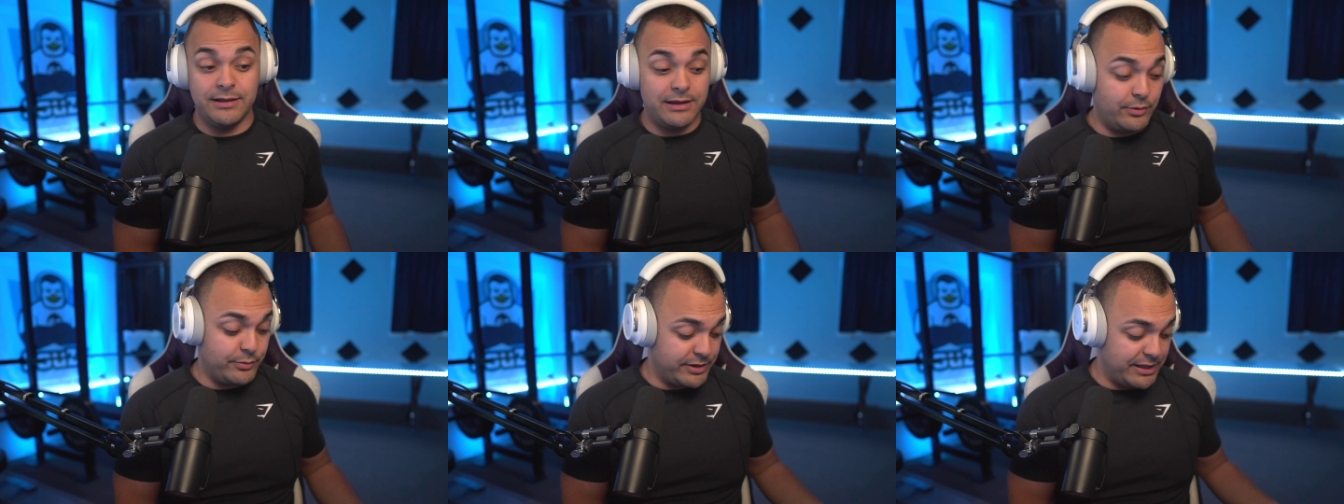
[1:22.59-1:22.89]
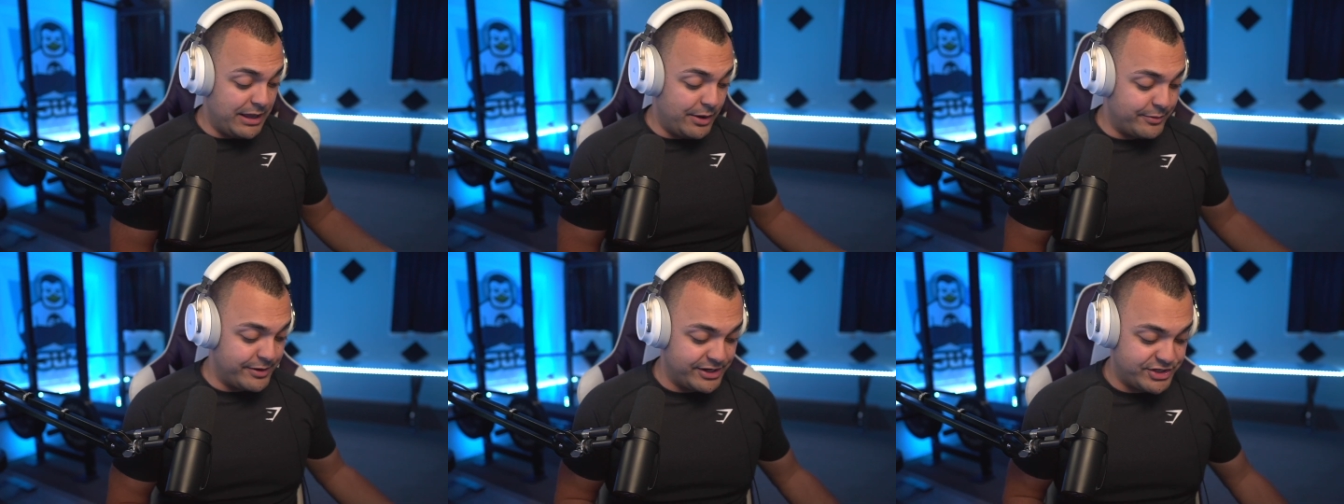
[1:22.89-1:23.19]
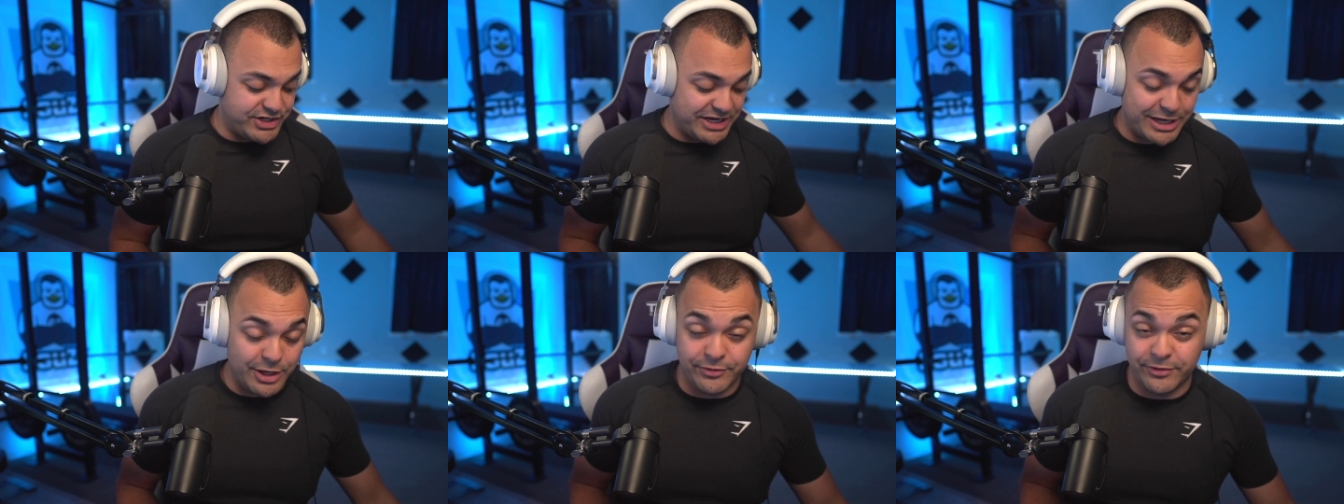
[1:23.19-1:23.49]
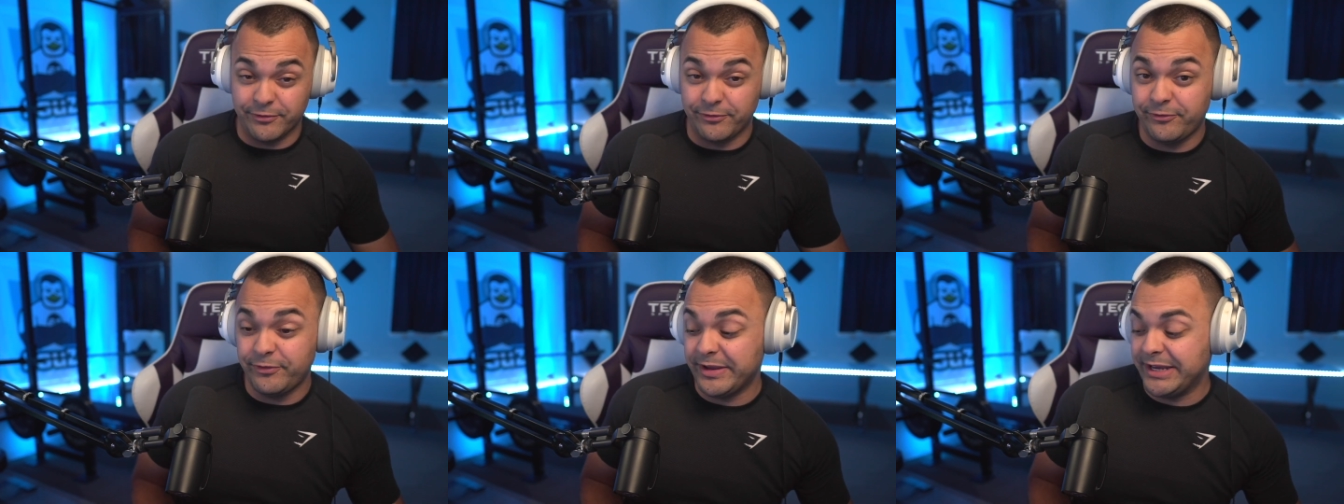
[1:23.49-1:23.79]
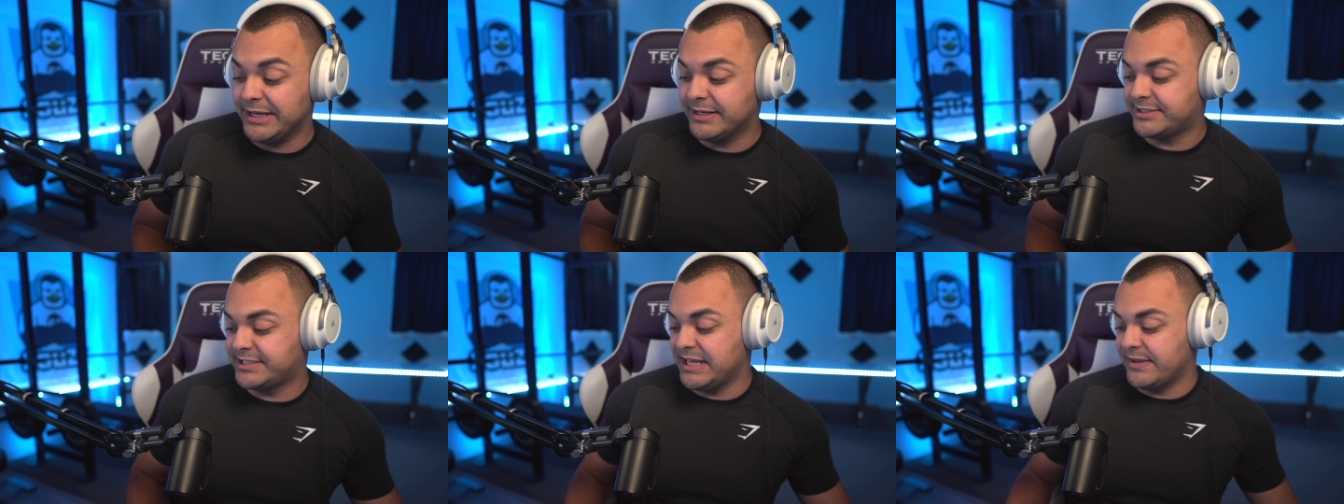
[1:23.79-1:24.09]
I want to check out the
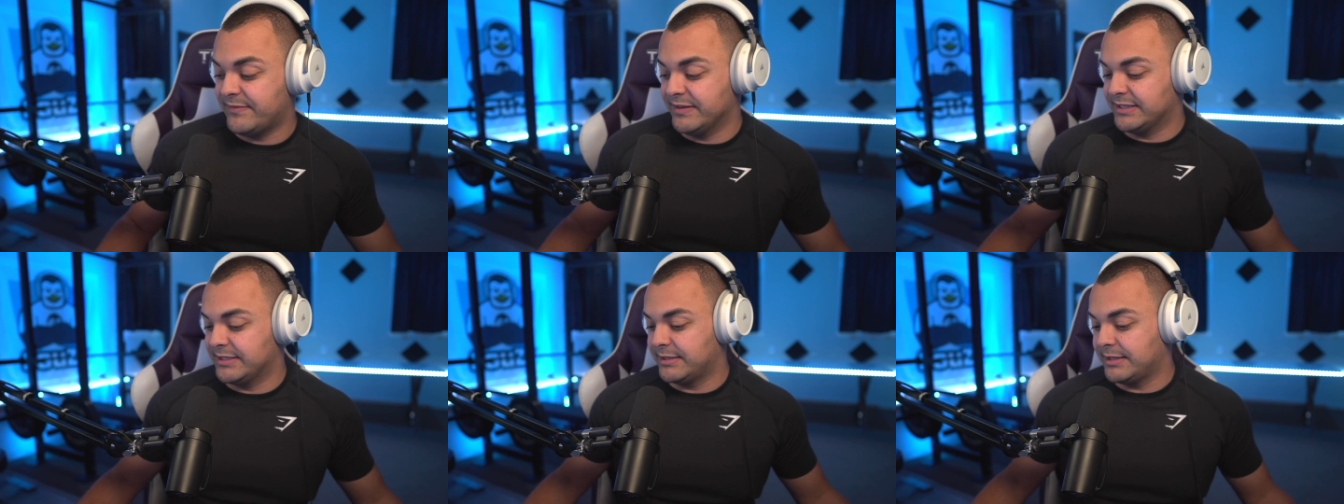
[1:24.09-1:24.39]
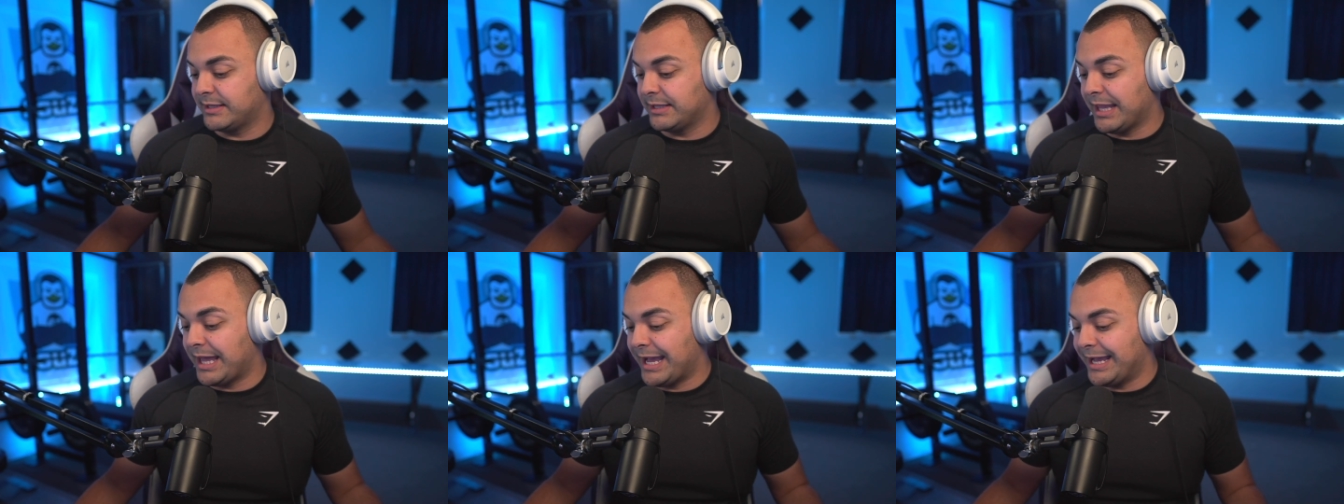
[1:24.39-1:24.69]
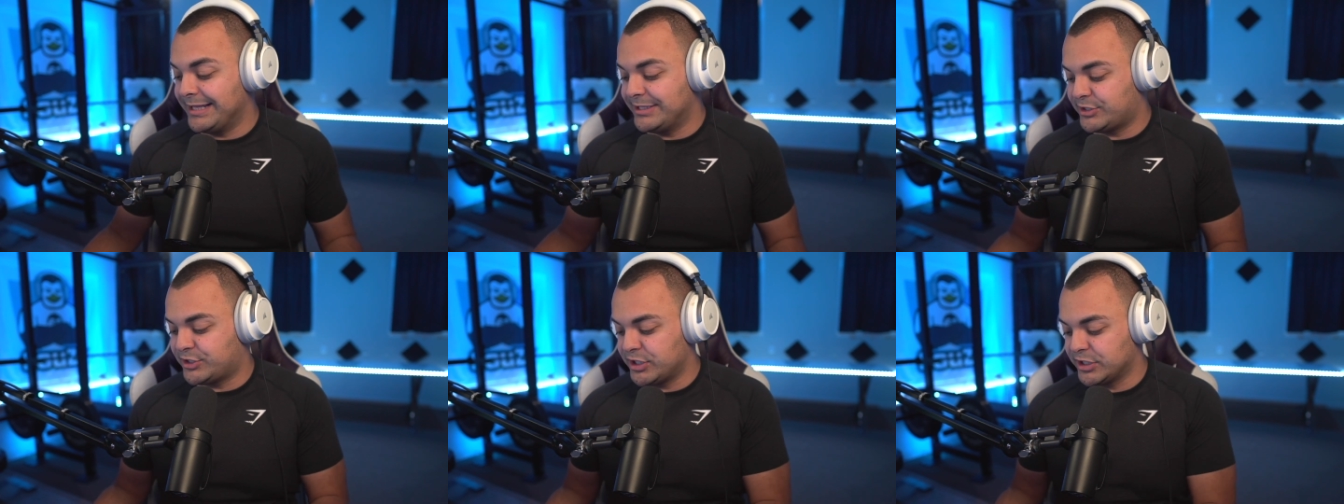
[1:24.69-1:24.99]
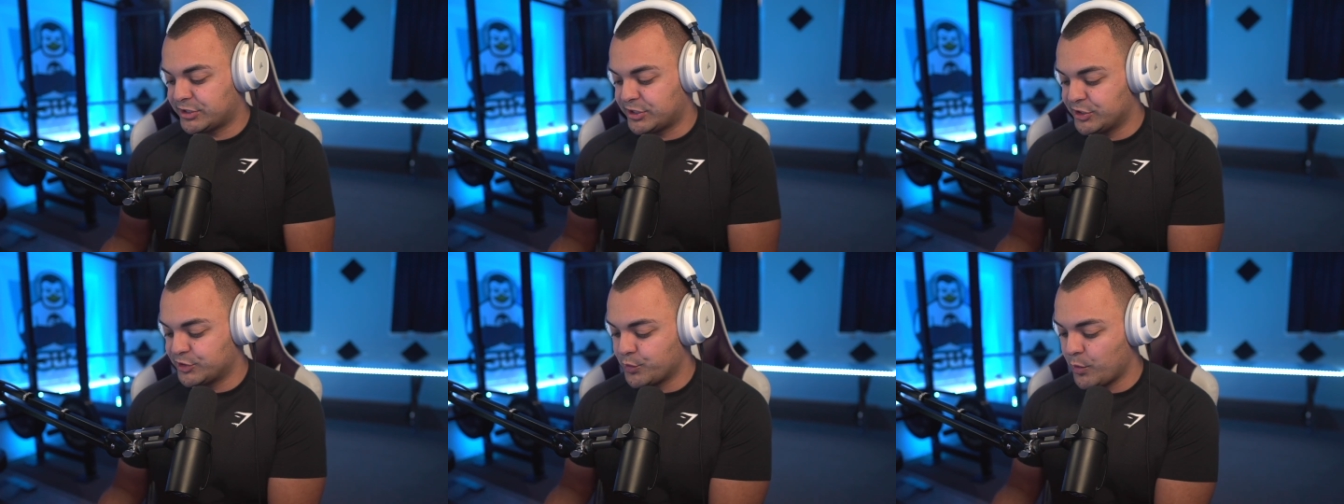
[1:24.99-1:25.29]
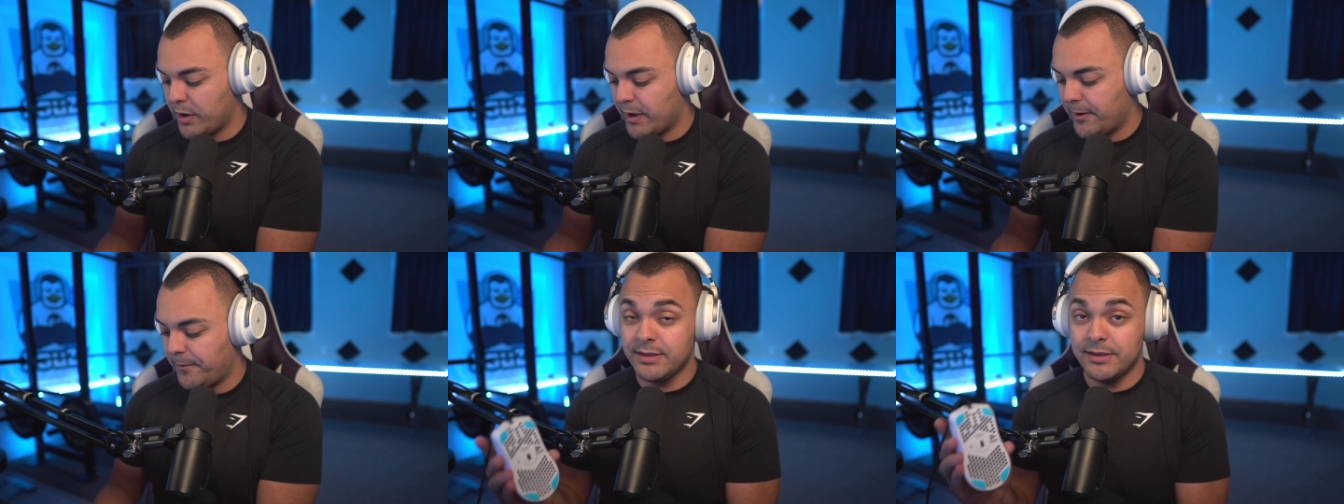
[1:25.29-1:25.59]
feet, see if it glides just as
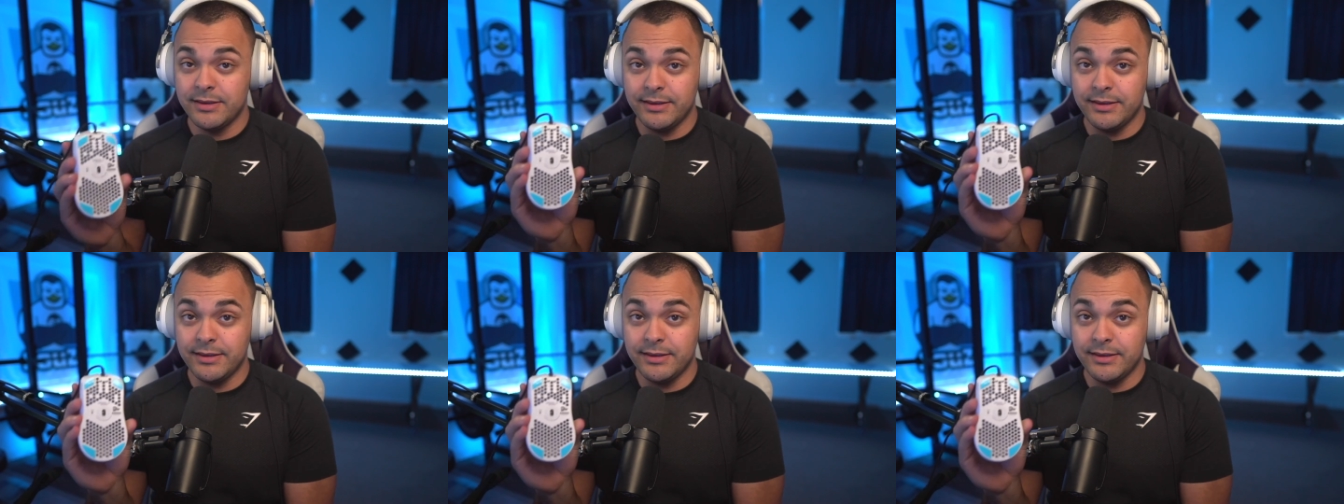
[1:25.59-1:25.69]
well.